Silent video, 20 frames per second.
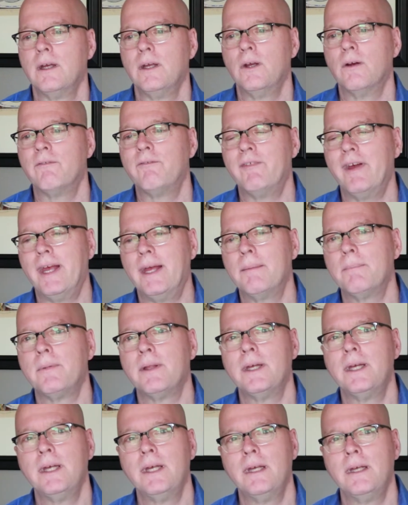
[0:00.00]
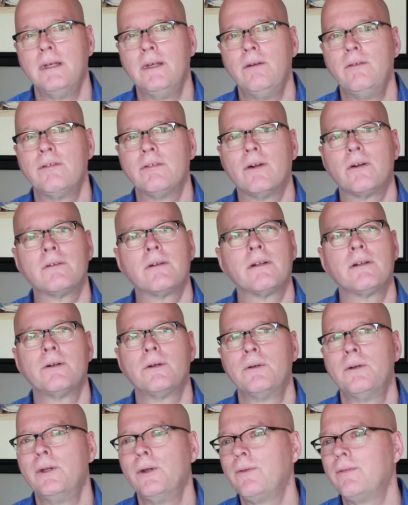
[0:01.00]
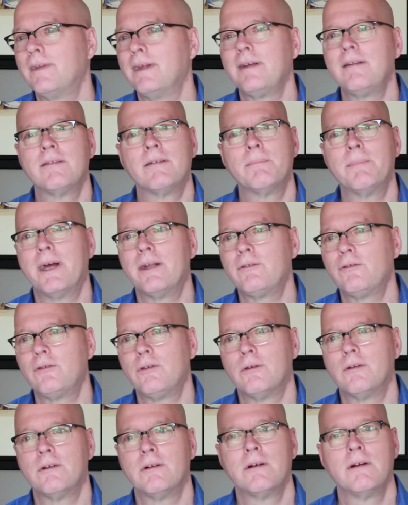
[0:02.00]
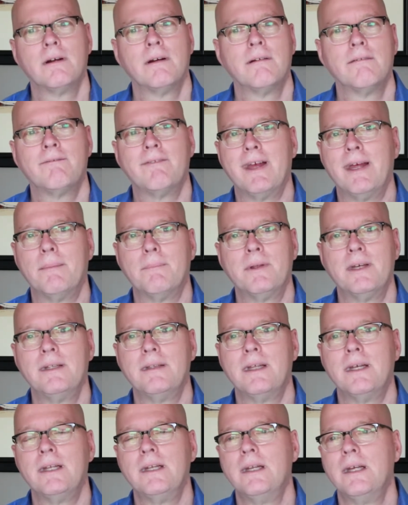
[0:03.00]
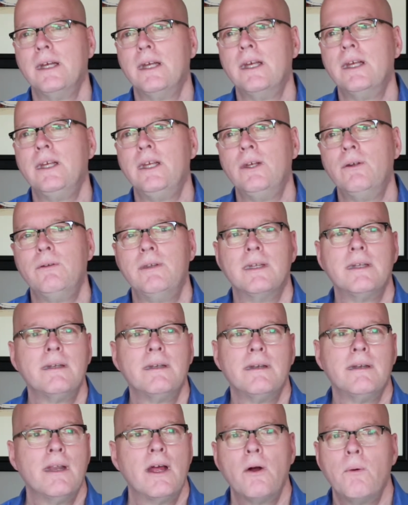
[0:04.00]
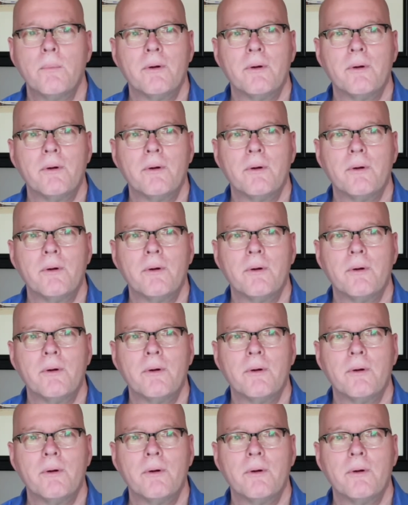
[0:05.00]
your family, you start to learn new things about your family that you didn't know